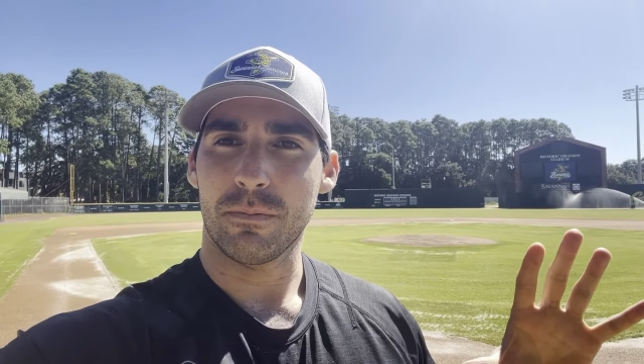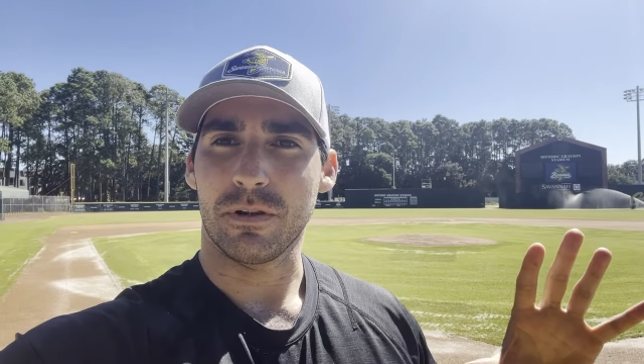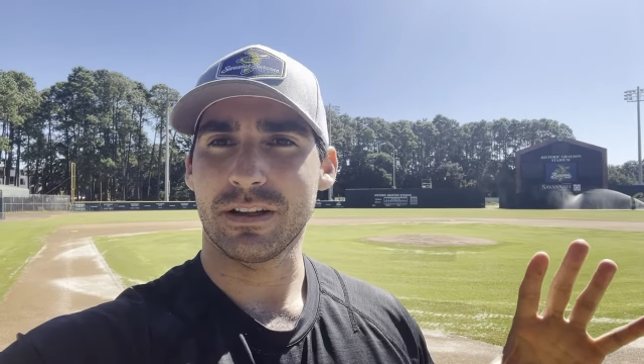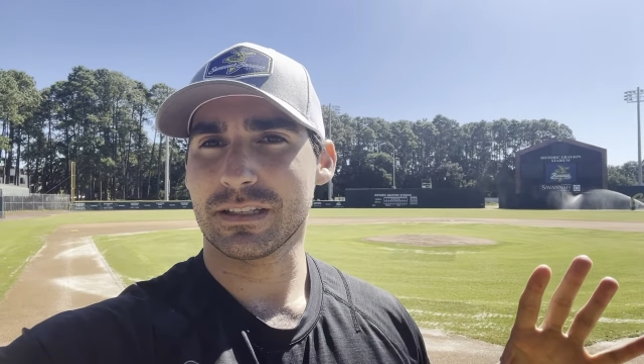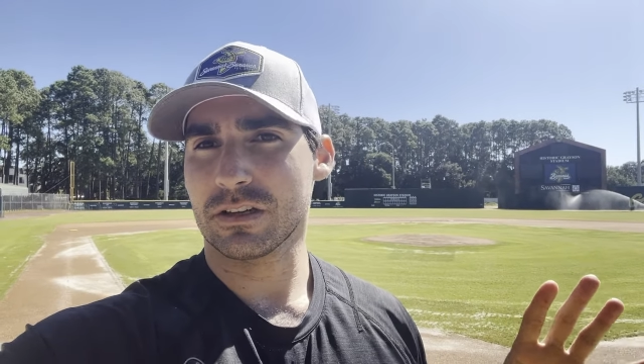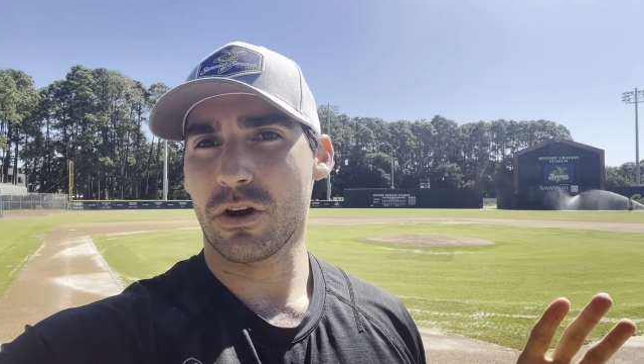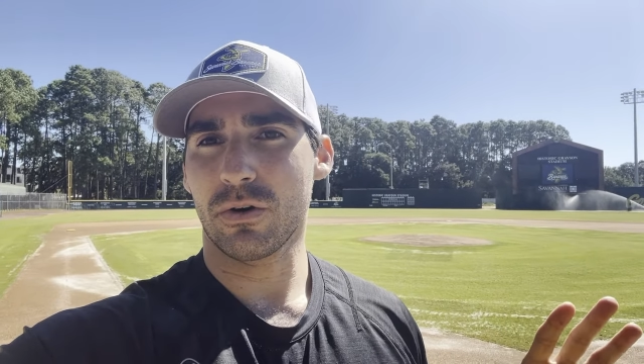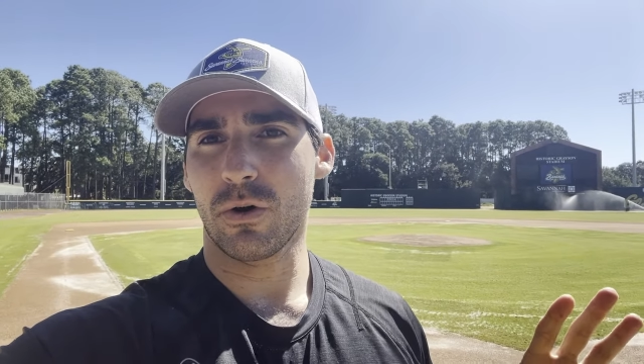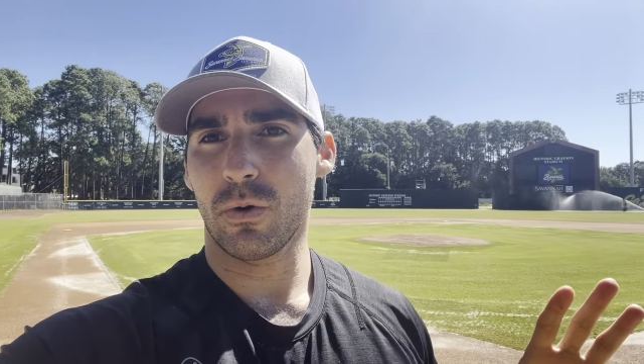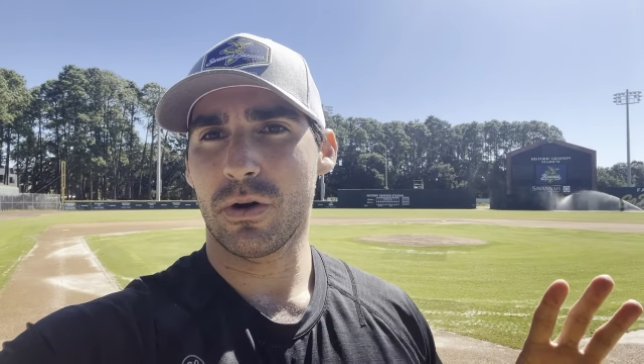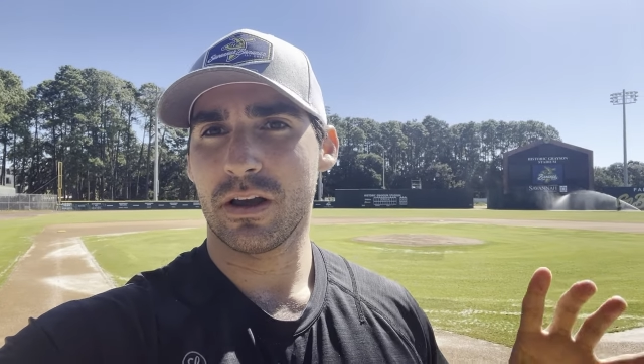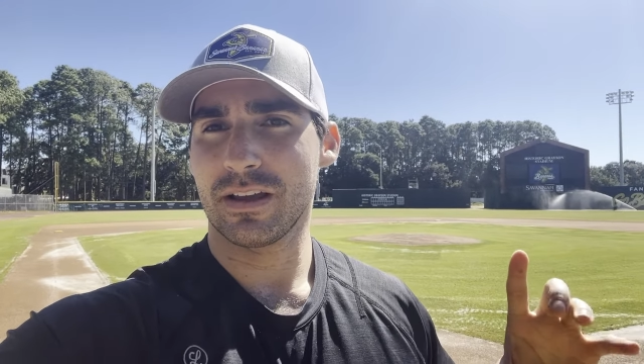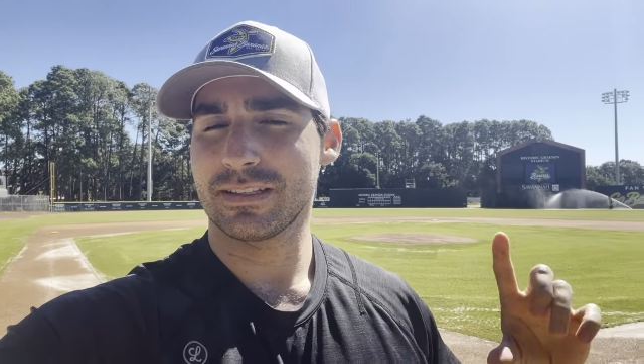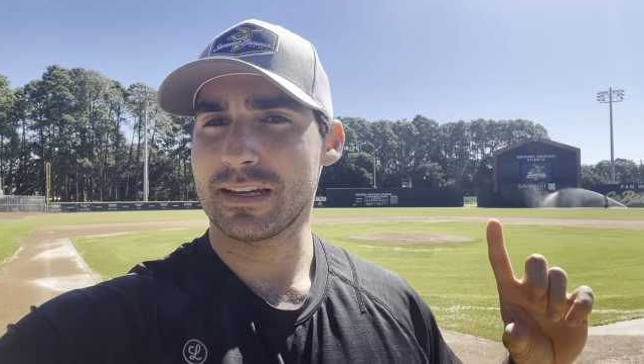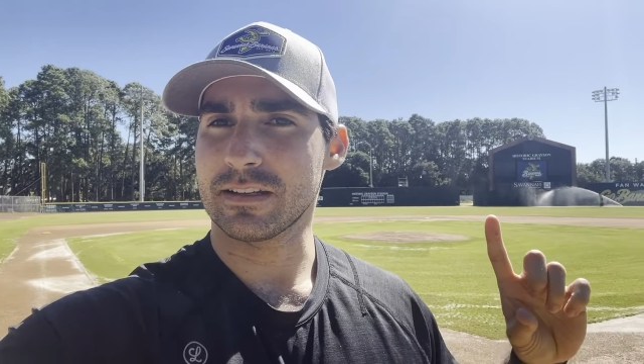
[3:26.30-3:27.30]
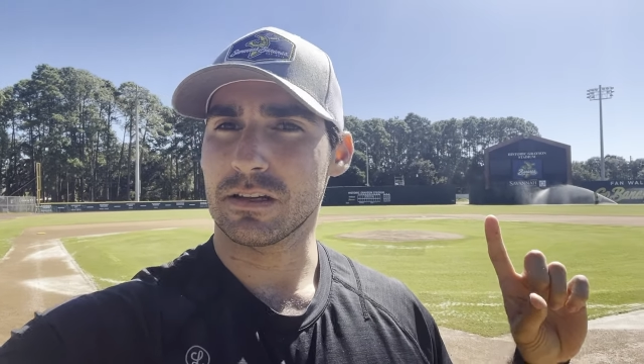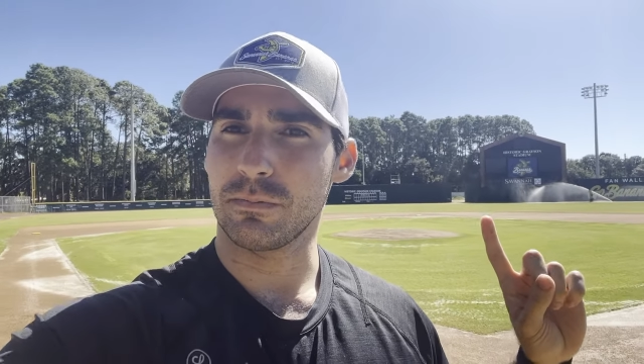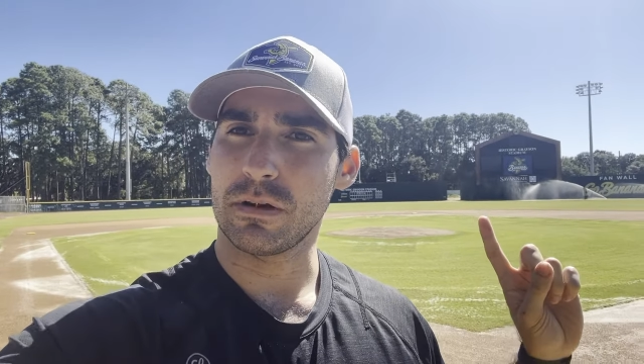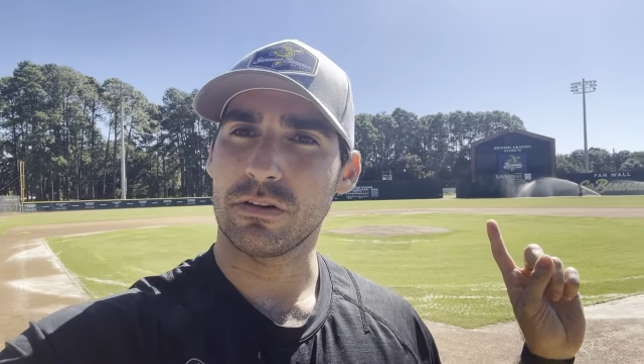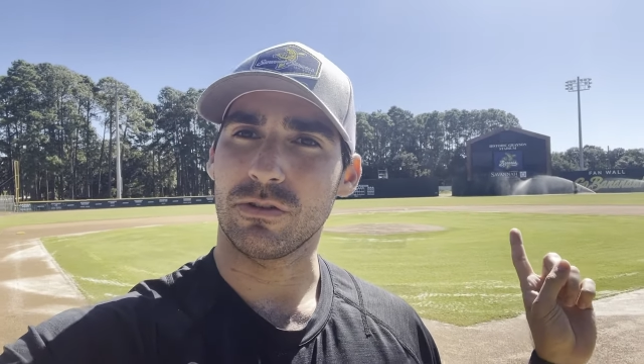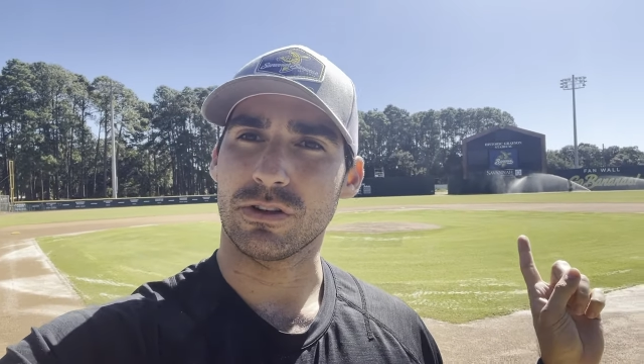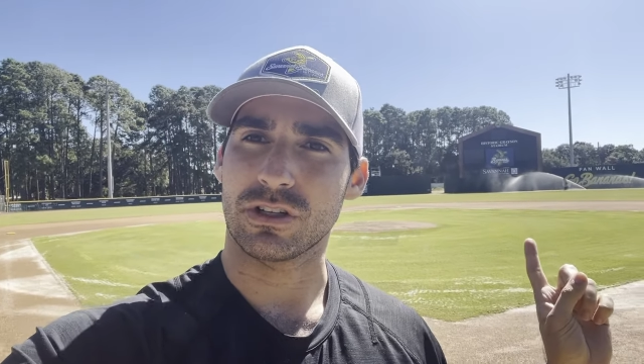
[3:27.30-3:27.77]
But let's go take some
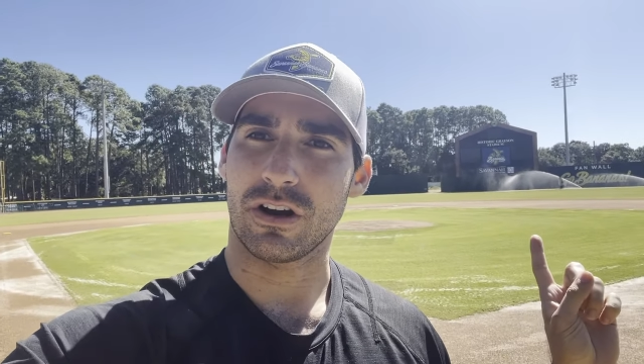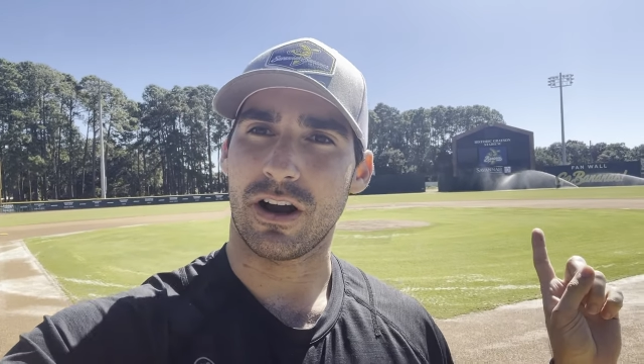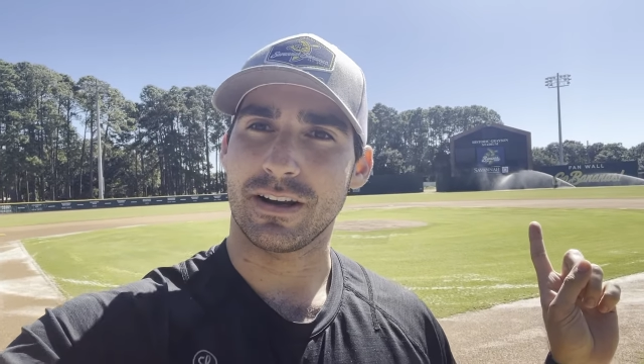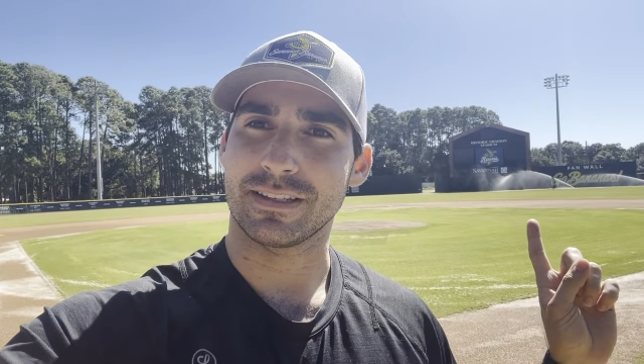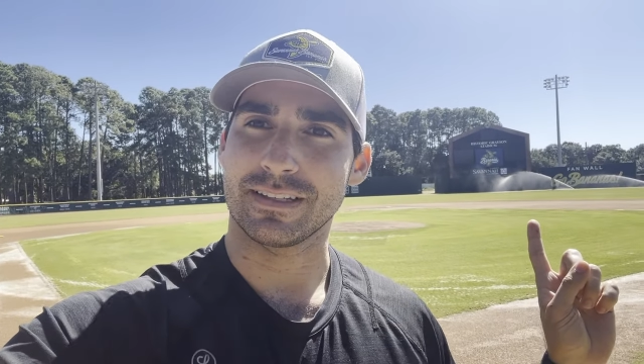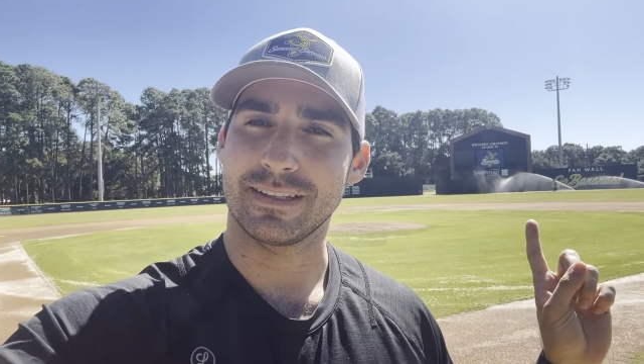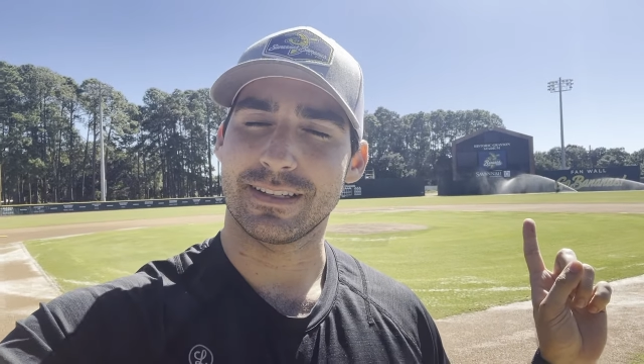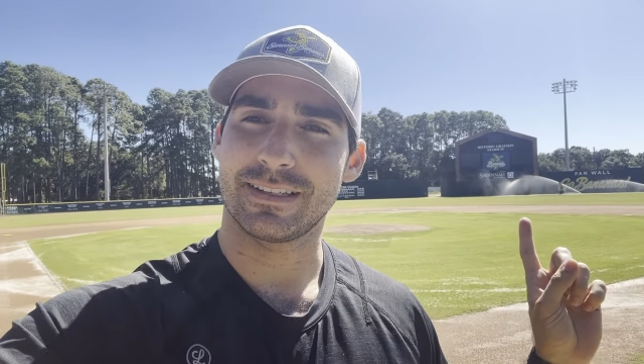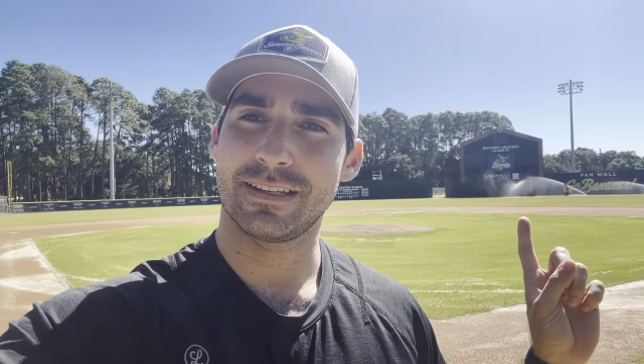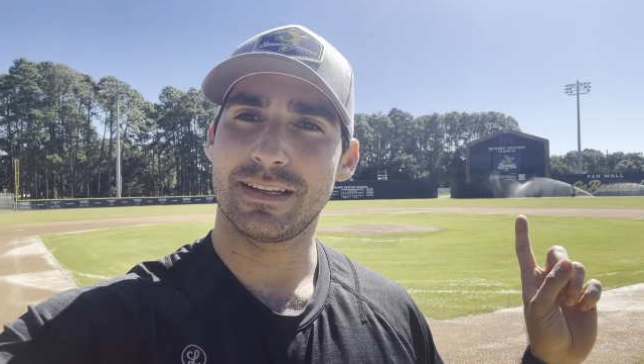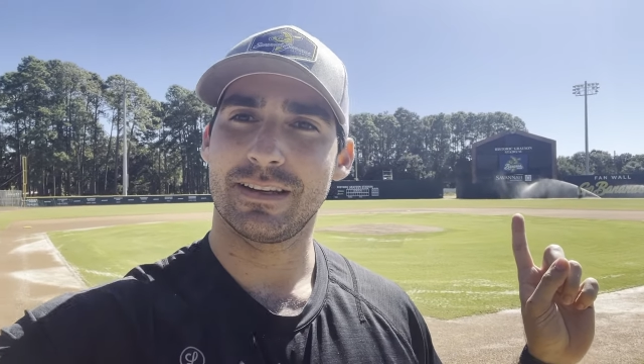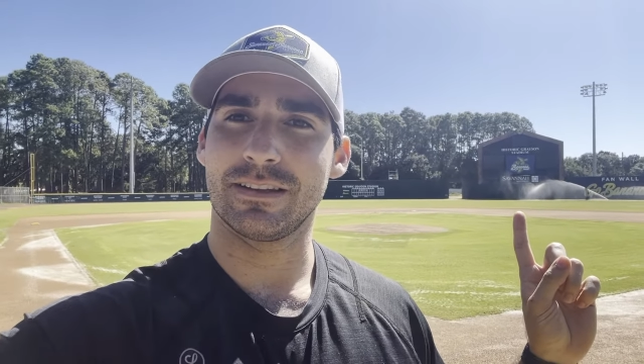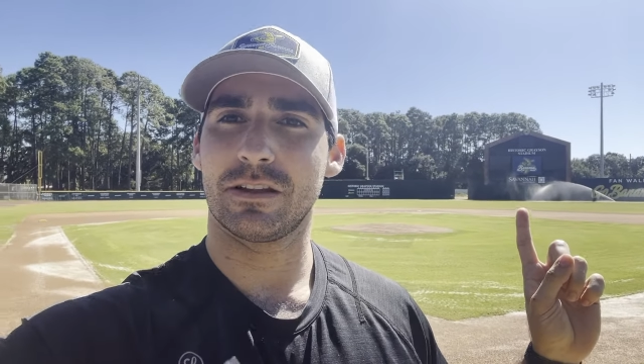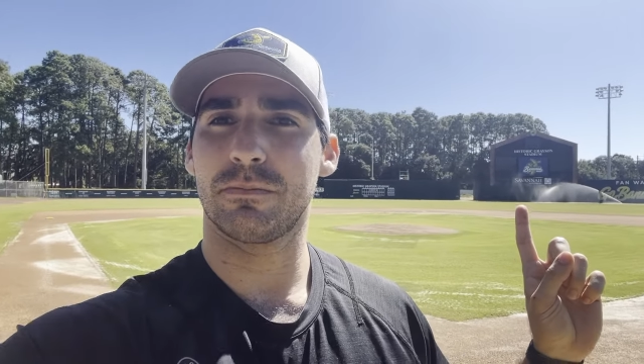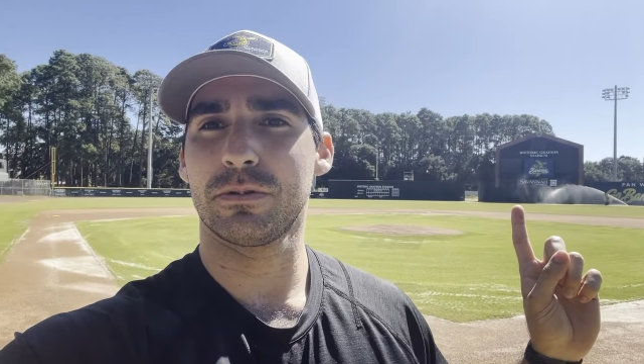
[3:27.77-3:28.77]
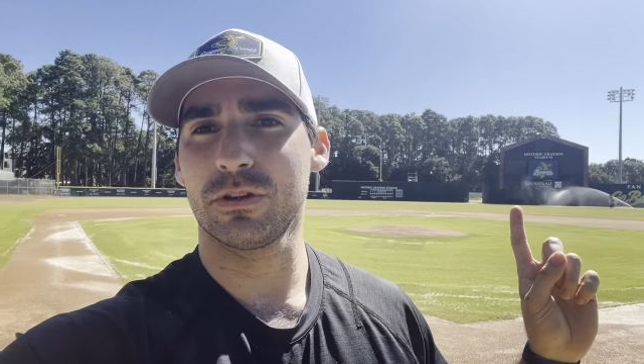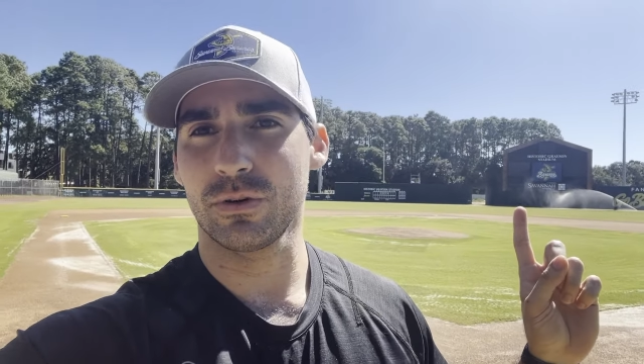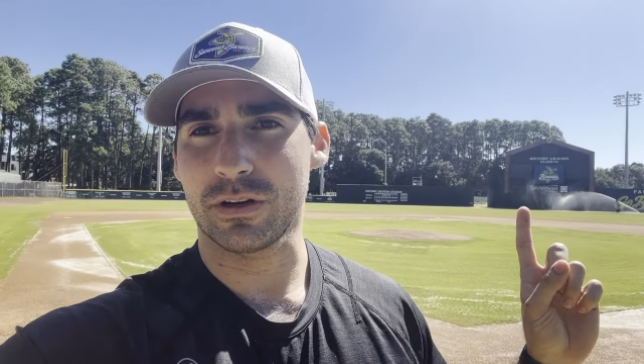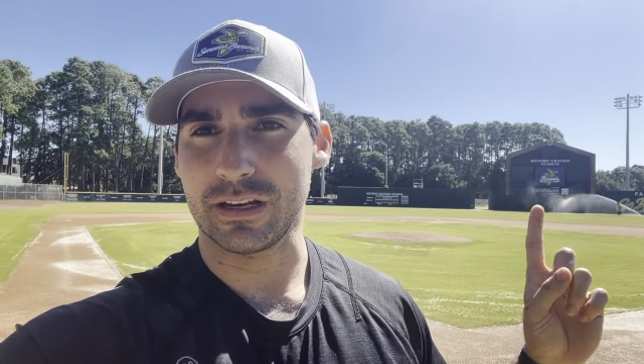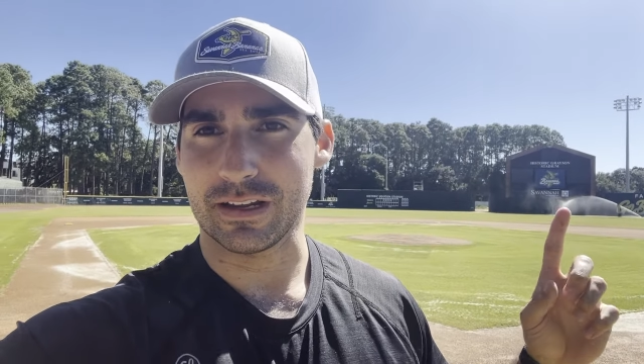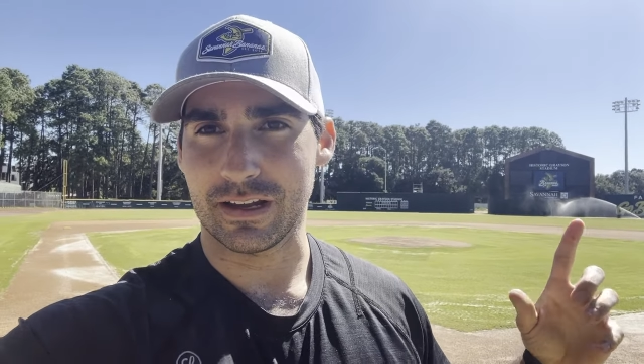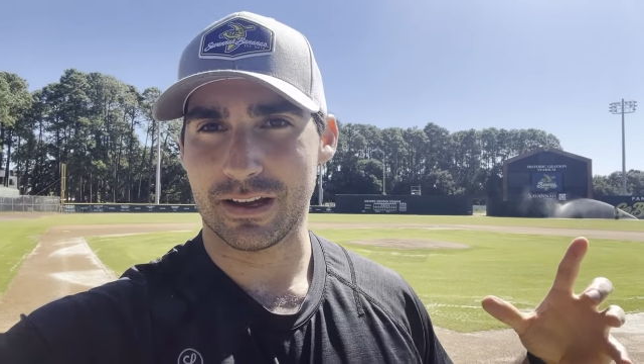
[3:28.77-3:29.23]
B-roll shots and see the
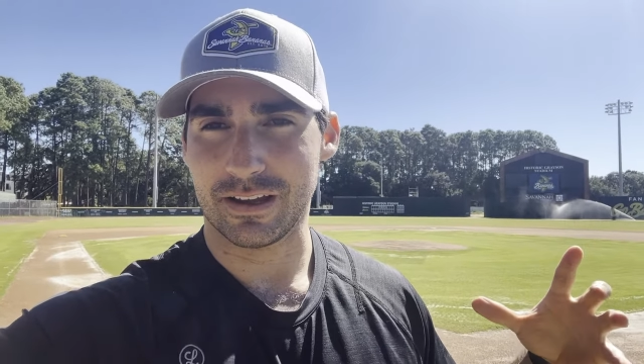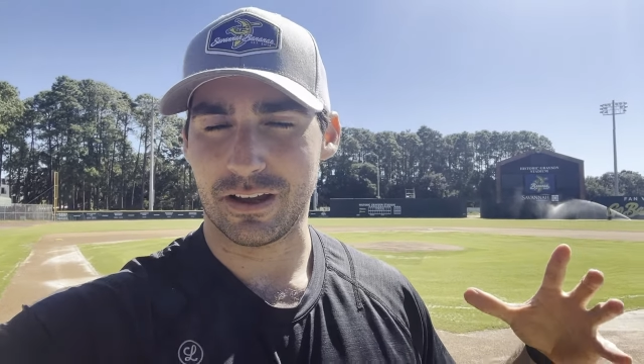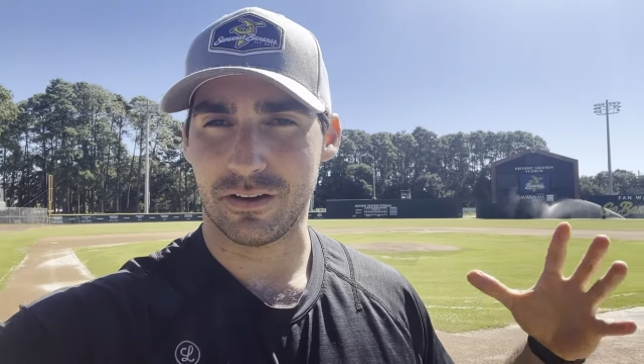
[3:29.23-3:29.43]
beauty